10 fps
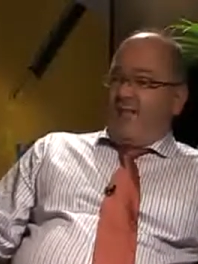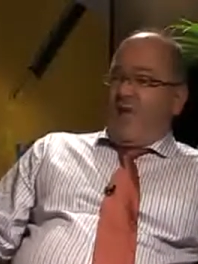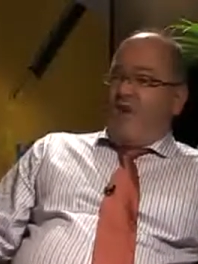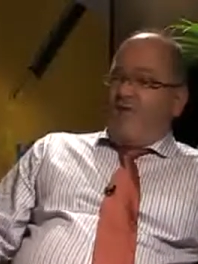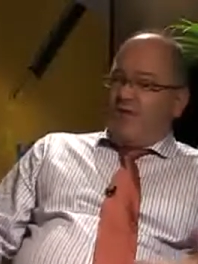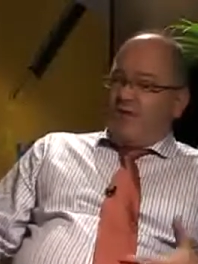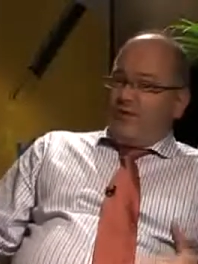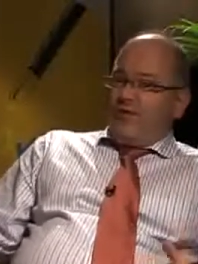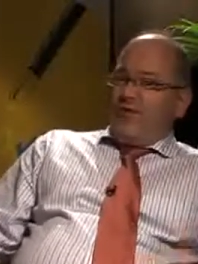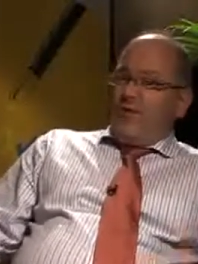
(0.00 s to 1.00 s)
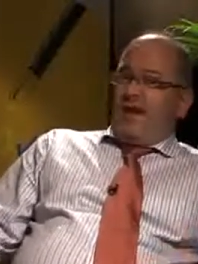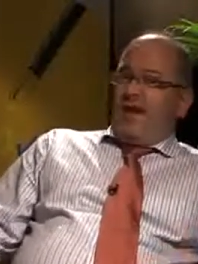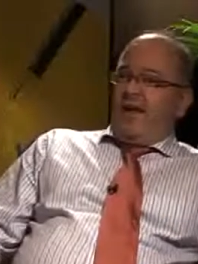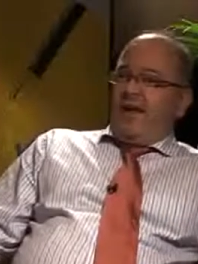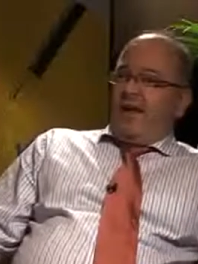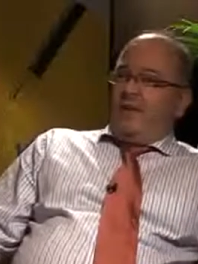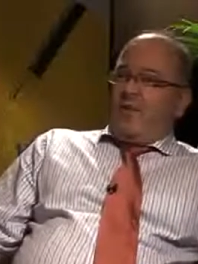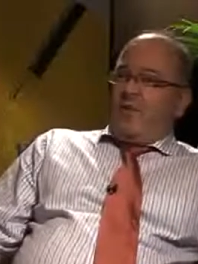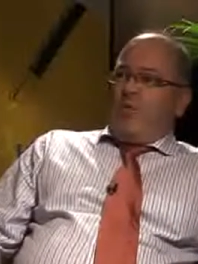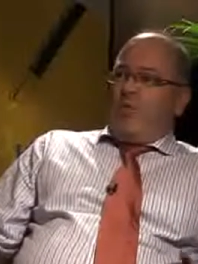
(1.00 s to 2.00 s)
Often
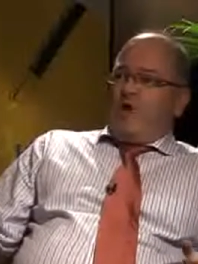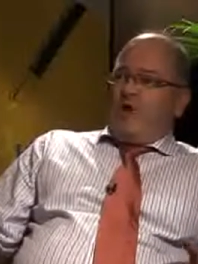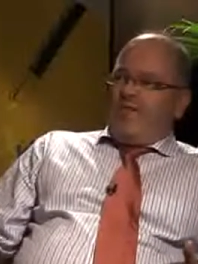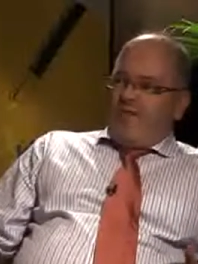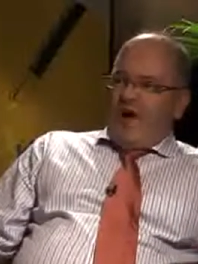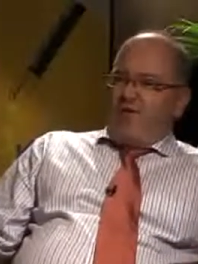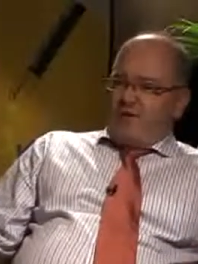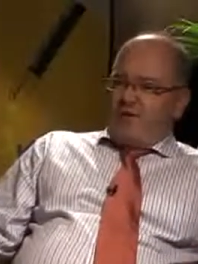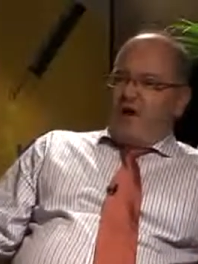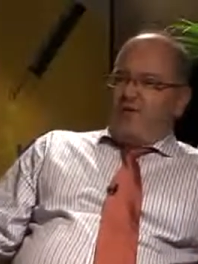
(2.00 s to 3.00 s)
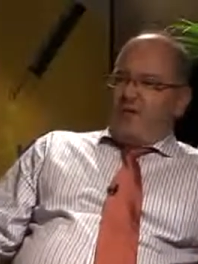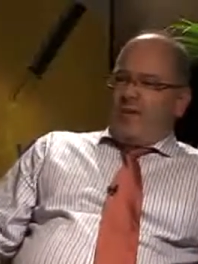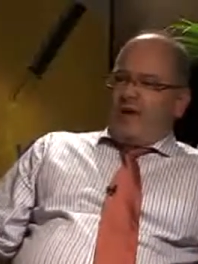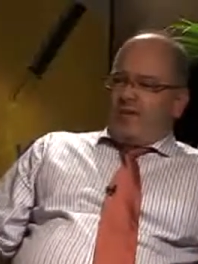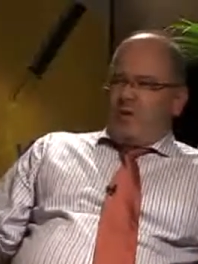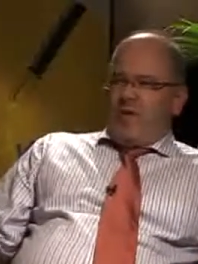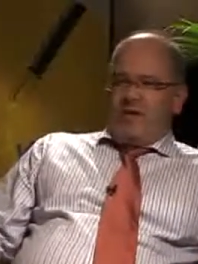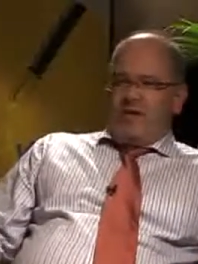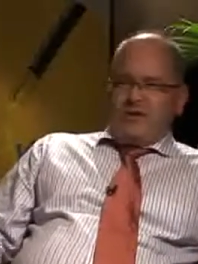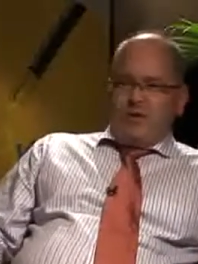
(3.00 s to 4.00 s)
people worry far too much about
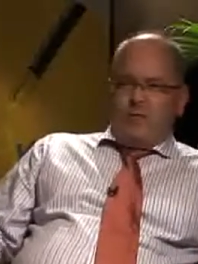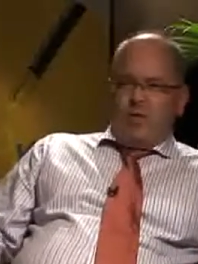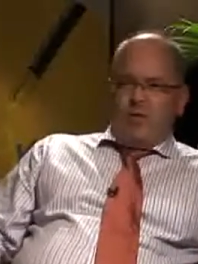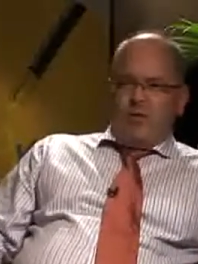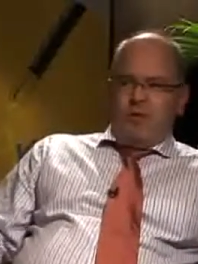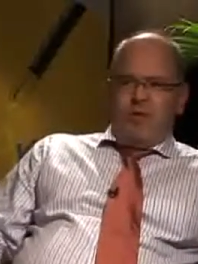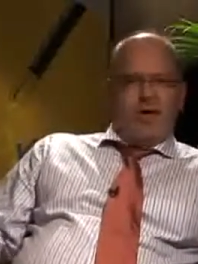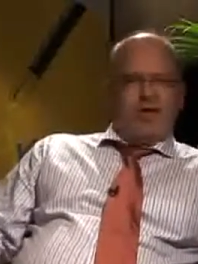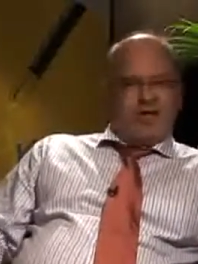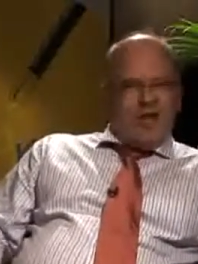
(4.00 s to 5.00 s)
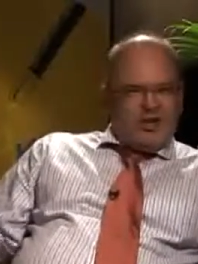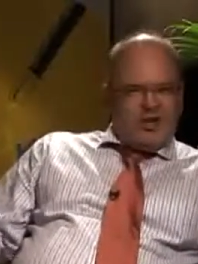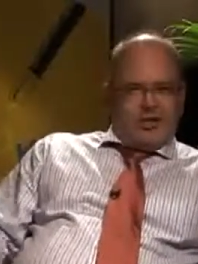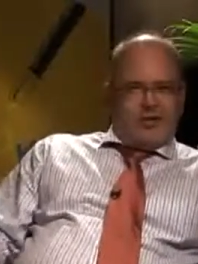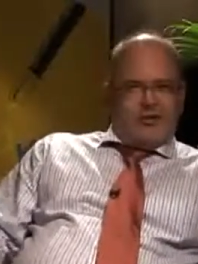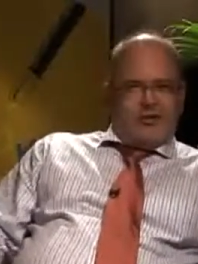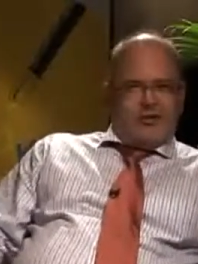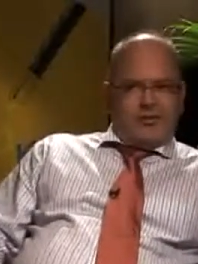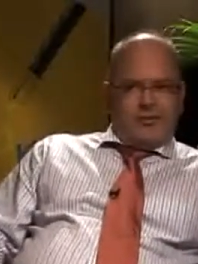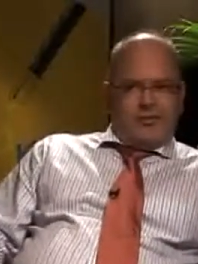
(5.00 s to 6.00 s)
quite small pronunciation
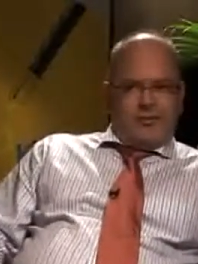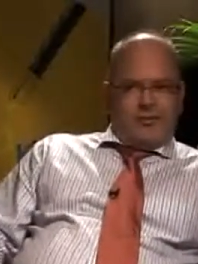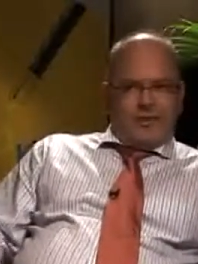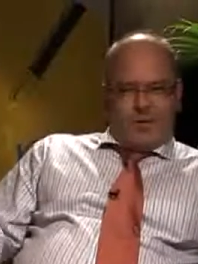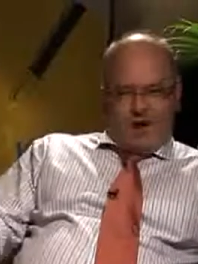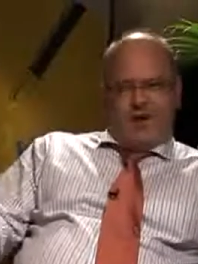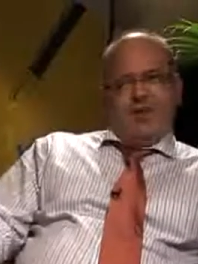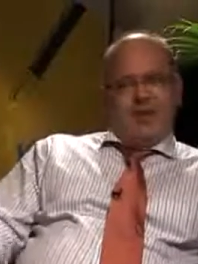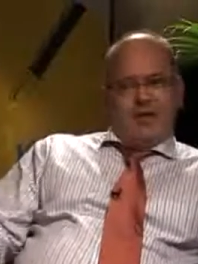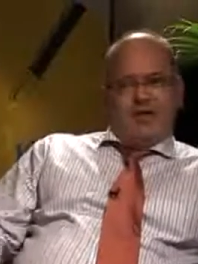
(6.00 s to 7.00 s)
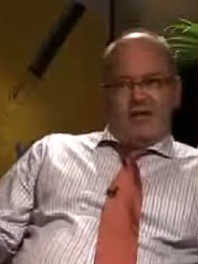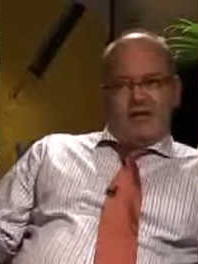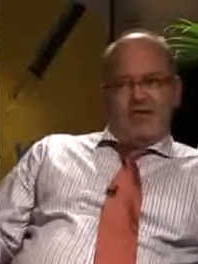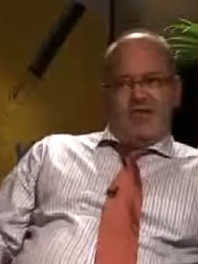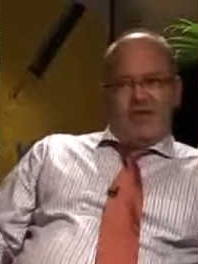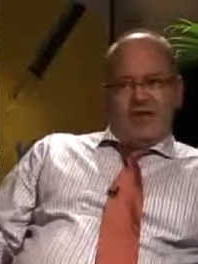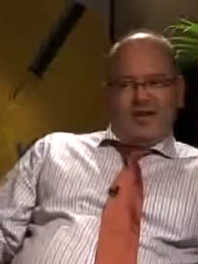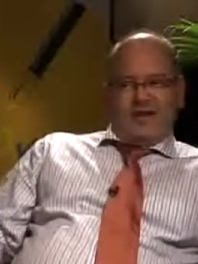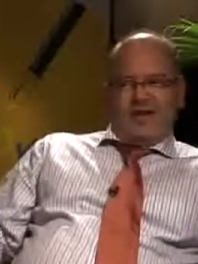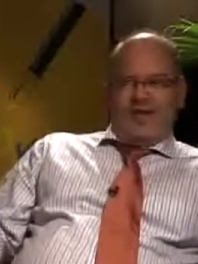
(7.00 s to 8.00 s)
issues. So I've been in India for 4
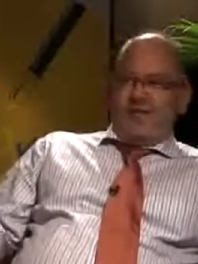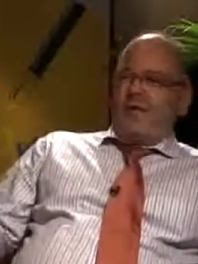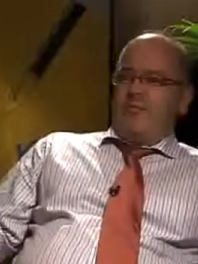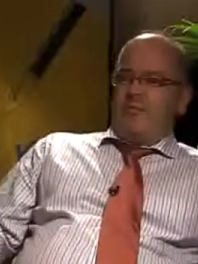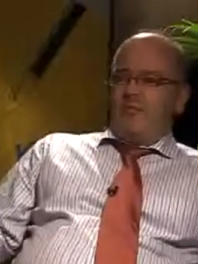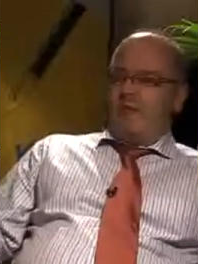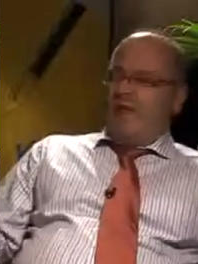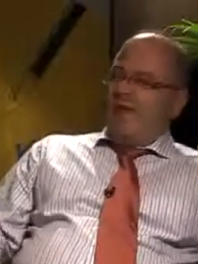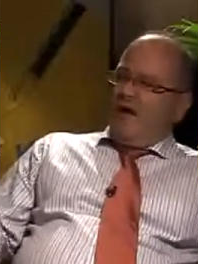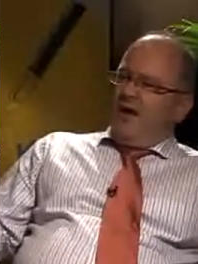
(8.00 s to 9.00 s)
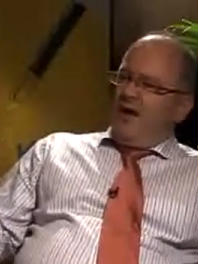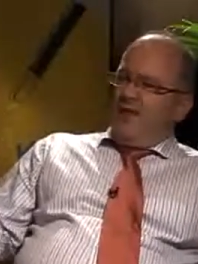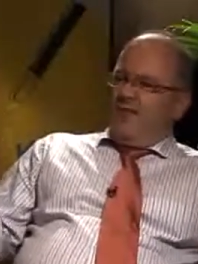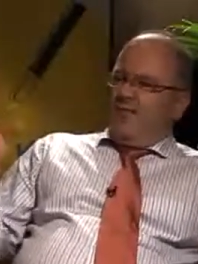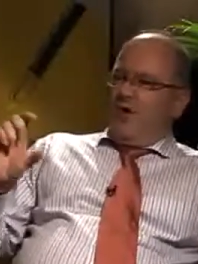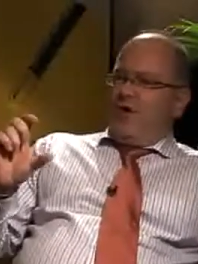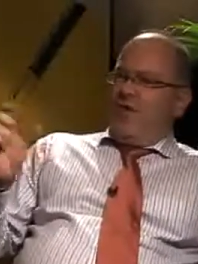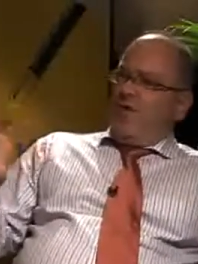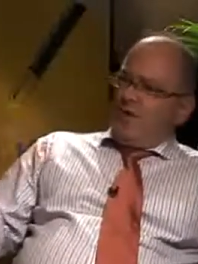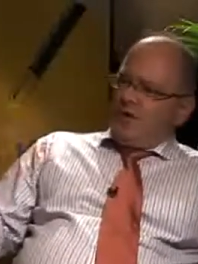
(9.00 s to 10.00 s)
years now. You get people, the v,
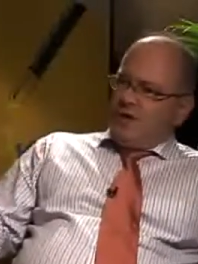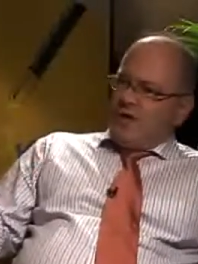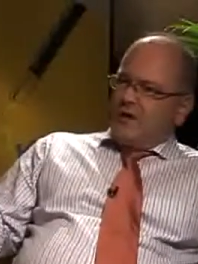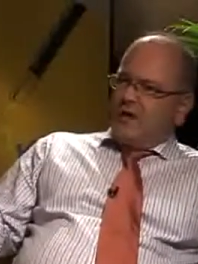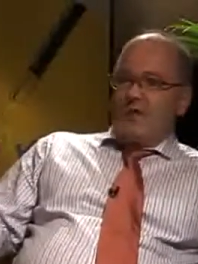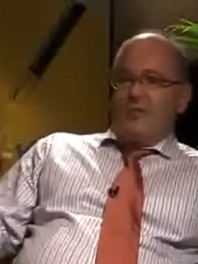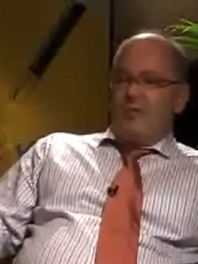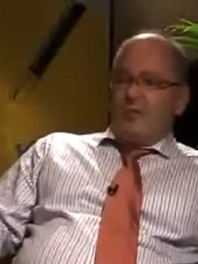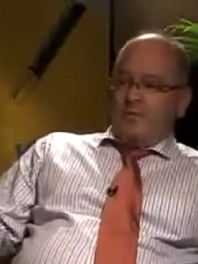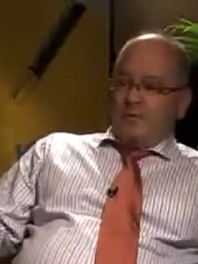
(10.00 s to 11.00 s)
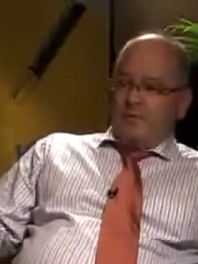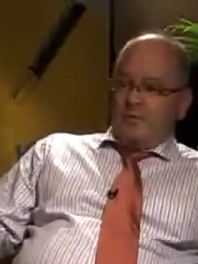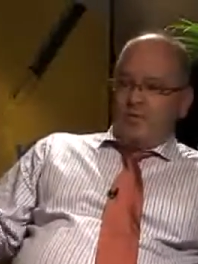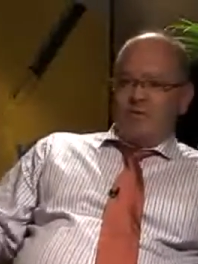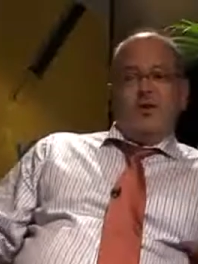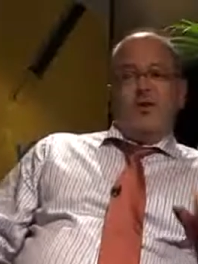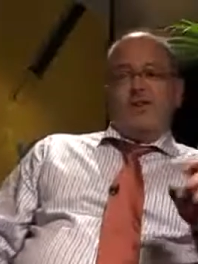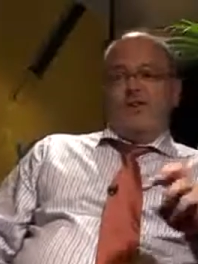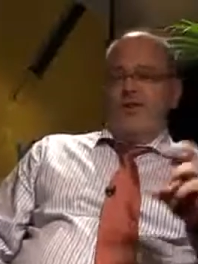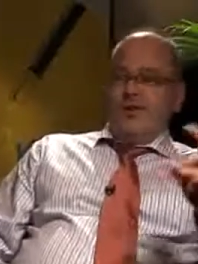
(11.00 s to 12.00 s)
w sound, some people confuse,
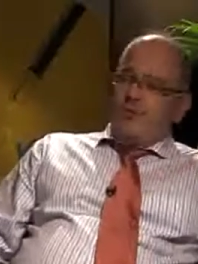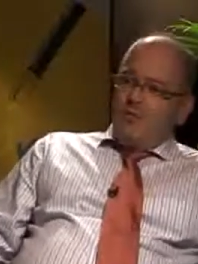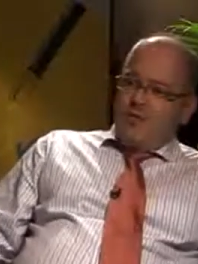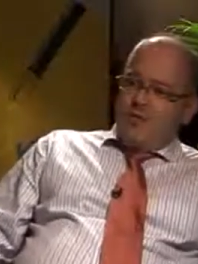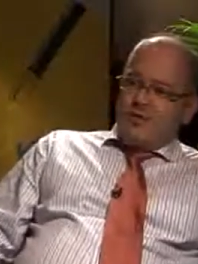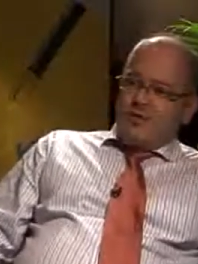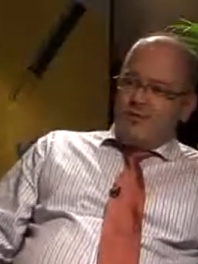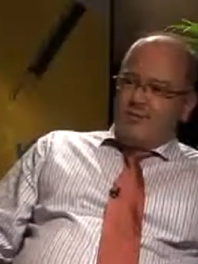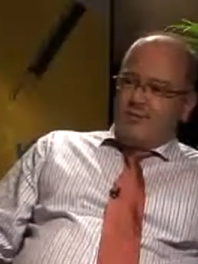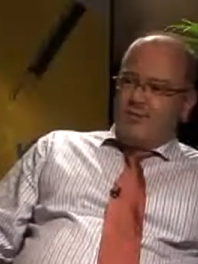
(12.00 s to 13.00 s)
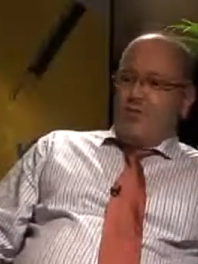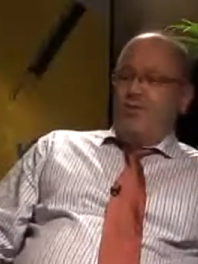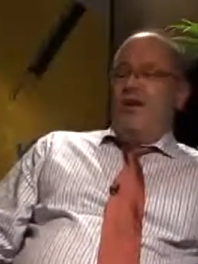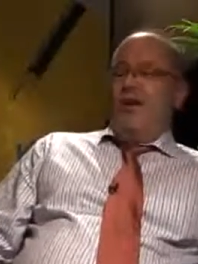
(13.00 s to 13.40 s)
f, p, some people.